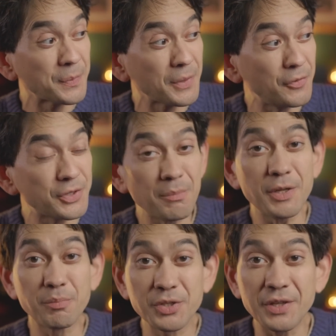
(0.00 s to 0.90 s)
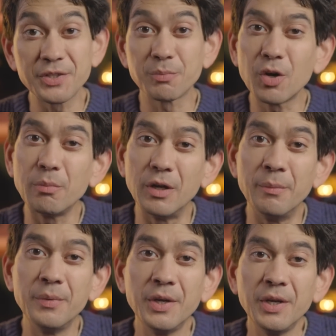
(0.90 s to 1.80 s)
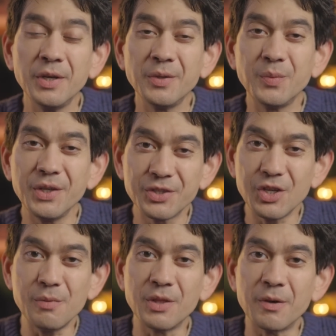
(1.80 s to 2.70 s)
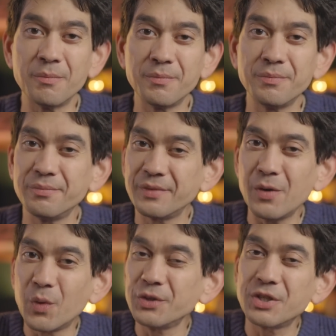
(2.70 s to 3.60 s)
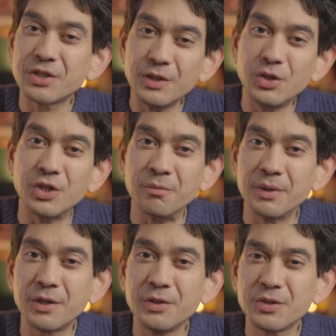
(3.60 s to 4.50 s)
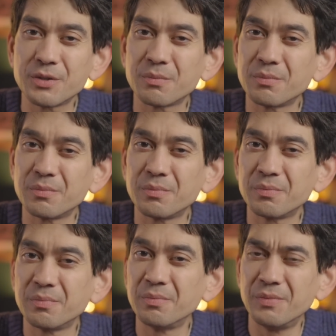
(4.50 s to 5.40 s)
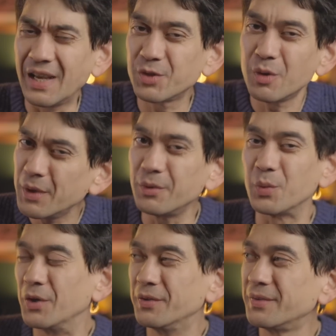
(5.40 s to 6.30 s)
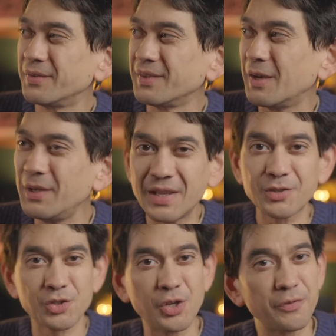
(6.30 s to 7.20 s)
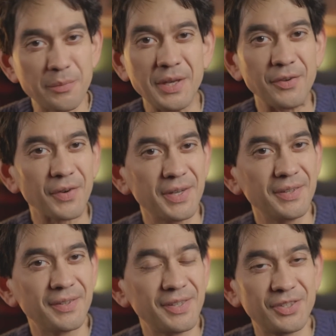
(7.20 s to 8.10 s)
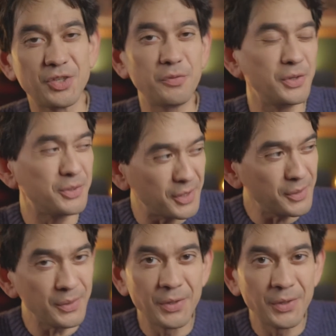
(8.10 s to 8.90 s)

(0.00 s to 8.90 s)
If somebody presents a problem, we assume that they want a solution because that's what we would want. I mean, that's true for me, right? Is it true for you too?